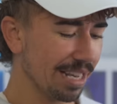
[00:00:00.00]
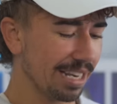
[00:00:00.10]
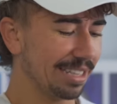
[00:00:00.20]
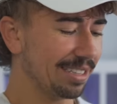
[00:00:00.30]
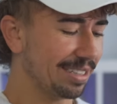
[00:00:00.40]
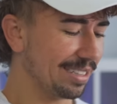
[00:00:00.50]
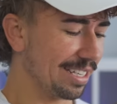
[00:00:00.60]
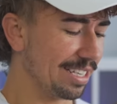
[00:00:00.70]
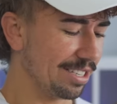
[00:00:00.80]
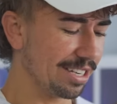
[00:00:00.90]
Let's
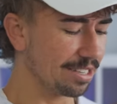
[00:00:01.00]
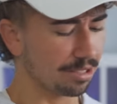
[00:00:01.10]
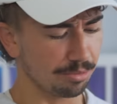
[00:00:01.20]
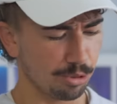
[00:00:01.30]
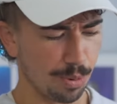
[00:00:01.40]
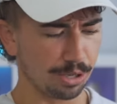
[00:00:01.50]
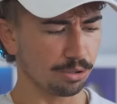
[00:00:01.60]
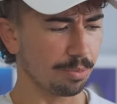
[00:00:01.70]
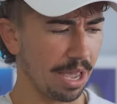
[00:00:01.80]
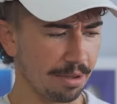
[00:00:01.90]
see, you get some
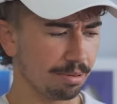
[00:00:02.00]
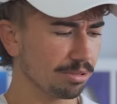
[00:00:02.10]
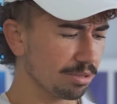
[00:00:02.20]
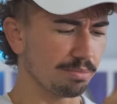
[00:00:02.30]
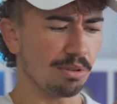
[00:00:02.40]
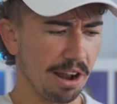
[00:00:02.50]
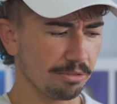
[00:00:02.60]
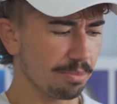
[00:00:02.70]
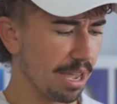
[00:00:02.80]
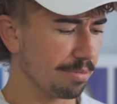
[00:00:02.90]
special paper, some
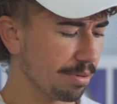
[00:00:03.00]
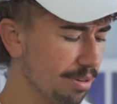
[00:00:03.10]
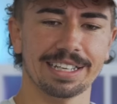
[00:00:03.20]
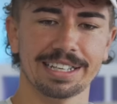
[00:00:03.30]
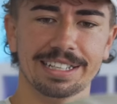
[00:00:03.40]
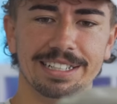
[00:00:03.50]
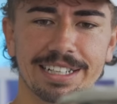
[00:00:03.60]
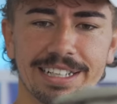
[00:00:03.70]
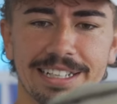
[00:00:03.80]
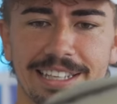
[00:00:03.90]
brown paper, and uh,